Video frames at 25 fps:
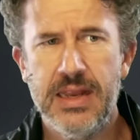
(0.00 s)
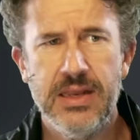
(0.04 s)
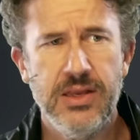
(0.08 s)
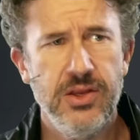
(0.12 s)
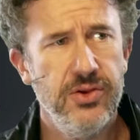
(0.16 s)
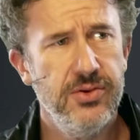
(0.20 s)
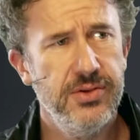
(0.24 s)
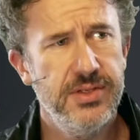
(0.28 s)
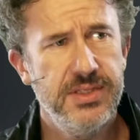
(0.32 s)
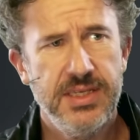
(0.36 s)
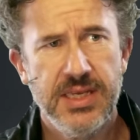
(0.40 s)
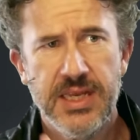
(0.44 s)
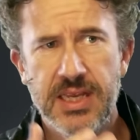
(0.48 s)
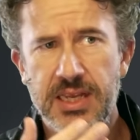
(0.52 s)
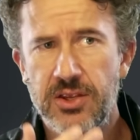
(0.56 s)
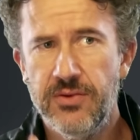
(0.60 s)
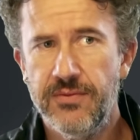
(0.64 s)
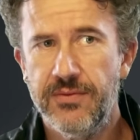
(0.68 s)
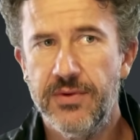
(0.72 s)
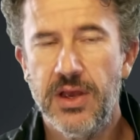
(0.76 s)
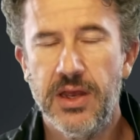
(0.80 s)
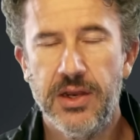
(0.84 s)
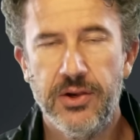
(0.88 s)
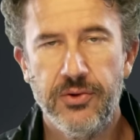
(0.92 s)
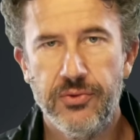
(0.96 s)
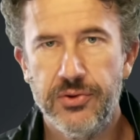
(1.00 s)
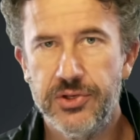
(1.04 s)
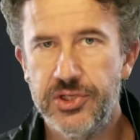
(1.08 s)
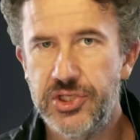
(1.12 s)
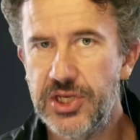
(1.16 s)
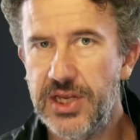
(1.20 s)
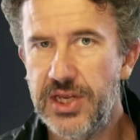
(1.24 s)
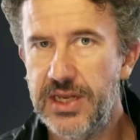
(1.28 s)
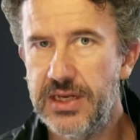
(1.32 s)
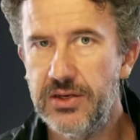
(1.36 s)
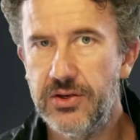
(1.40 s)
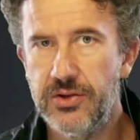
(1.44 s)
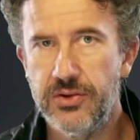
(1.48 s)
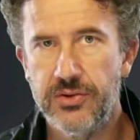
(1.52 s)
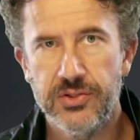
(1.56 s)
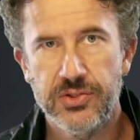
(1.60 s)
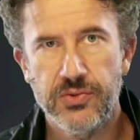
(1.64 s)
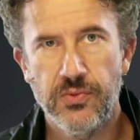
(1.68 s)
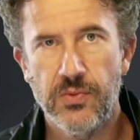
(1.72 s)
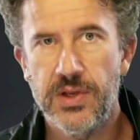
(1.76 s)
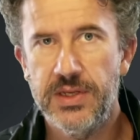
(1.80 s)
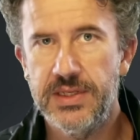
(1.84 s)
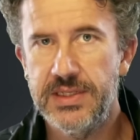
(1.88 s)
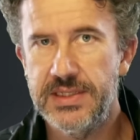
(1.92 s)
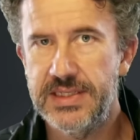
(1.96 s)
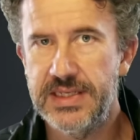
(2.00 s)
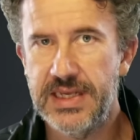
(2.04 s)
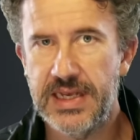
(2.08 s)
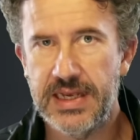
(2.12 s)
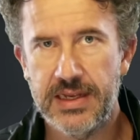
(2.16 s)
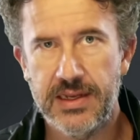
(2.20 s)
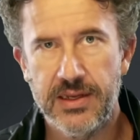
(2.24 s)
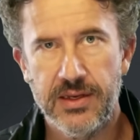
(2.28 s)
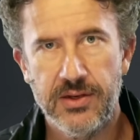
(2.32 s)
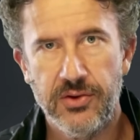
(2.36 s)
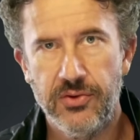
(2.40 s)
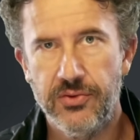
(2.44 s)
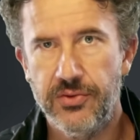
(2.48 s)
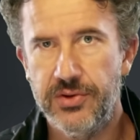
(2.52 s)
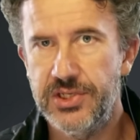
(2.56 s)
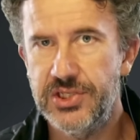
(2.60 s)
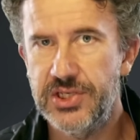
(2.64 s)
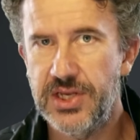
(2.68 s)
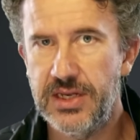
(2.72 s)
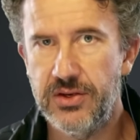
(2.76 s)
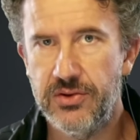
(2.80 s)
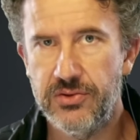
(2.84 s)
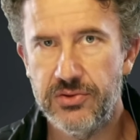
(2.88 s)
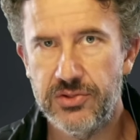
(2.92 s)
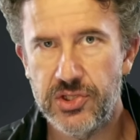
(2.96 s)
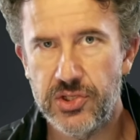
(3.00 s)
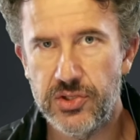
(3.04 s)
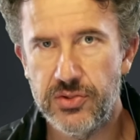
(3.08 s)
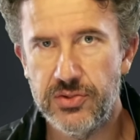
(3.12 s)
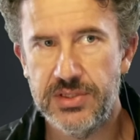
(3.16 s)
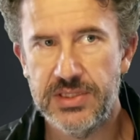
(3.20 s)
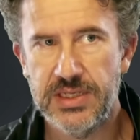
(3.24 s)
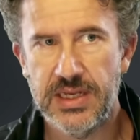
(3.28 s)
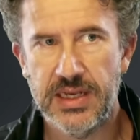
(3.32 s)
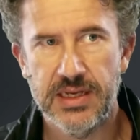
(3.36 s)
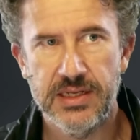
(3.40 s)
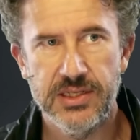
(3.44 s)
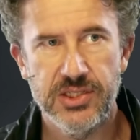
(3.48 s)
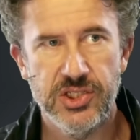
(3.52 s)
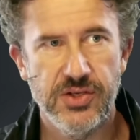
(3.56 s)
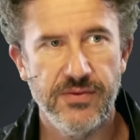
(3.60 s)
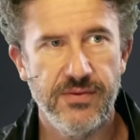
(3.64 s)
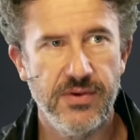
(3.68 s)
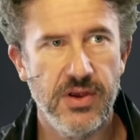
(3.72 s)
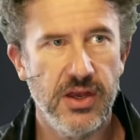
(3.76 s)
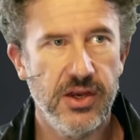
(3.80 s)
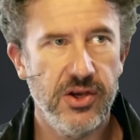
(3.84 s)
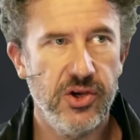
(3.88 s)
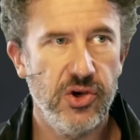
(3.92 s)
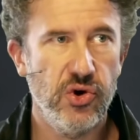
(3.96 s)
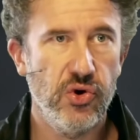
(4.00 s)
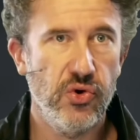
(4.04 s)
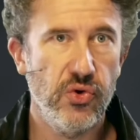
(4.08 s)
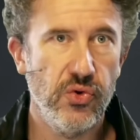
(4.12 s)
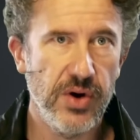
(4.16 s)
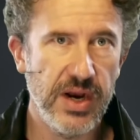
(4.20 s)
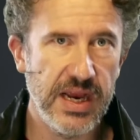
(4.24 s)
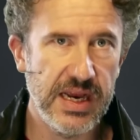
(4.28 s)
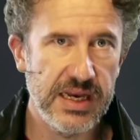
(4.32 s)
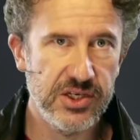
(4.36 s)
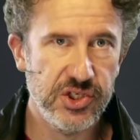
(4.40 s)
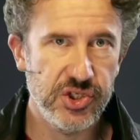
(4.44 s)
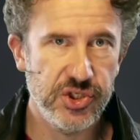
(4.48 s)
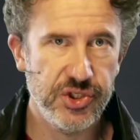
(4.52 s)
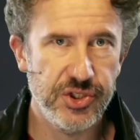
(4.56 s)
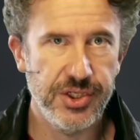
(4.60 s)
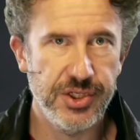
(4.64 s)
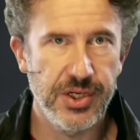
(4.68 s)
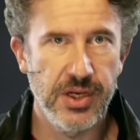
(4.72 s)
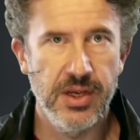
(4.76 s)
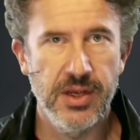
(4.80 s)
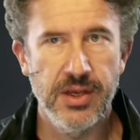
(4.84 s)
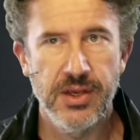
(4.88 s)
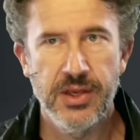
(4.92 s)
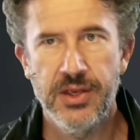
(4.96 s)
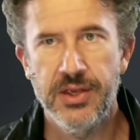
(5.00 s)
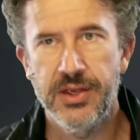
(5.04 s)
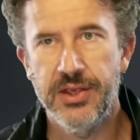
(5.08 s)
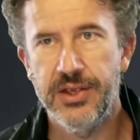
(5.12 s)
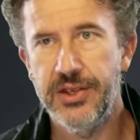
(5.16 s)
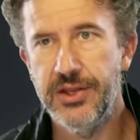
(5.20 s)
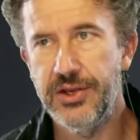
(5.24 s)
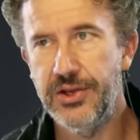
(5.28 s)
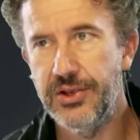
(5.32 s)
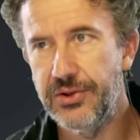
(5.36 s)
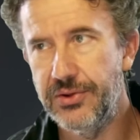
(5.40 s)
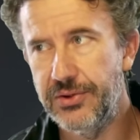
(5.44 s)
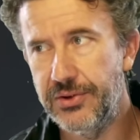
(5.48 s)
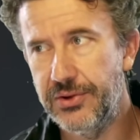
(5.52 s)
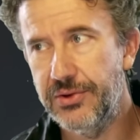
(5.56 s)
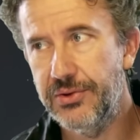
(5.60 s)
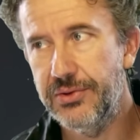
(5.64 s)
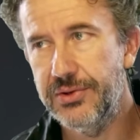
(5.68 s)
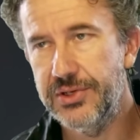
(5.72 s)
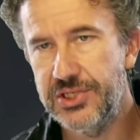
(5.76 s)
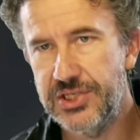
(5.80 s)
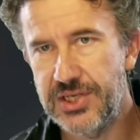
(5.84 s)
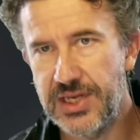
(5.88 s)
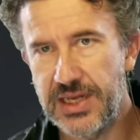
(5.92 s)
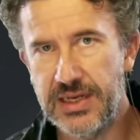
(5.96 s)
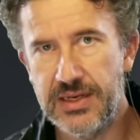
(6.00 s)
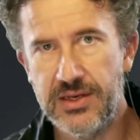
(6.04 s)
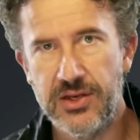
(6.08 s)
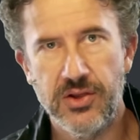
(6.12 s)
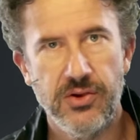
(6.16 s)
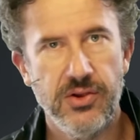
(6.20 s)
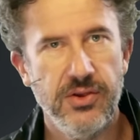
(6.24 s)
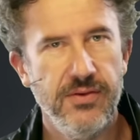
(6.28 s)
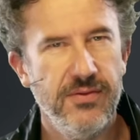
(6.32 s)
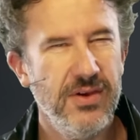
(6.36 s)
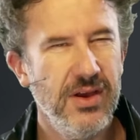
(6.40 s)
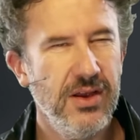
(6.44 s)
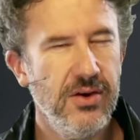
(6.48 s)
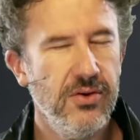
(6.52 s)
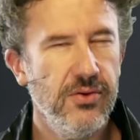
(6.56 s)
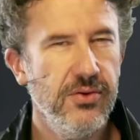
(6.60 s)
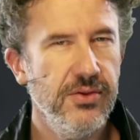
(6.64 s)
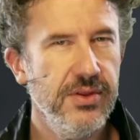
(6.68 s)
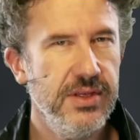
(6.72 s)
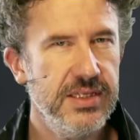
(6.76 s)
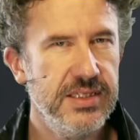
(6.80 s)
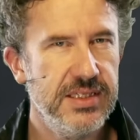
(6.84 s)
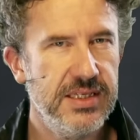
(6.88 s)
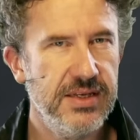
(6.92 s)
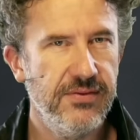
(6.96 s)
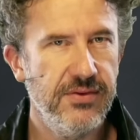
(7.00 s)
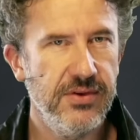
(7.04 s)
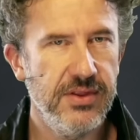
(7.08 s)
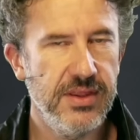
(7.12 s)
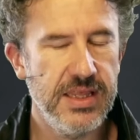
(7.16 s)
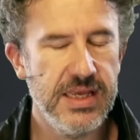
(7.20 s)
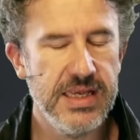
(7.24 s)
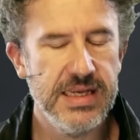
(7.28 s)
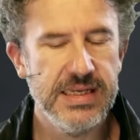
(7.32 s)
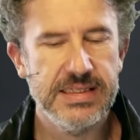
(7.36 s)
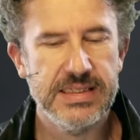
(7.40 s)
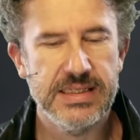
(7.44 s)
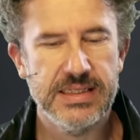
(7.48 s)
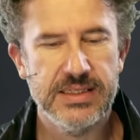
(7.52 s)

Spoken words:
you see you've got crescendos 1 second, crescendo 2 seconds, you've got crash, you know, crescendo, you've got all these different things.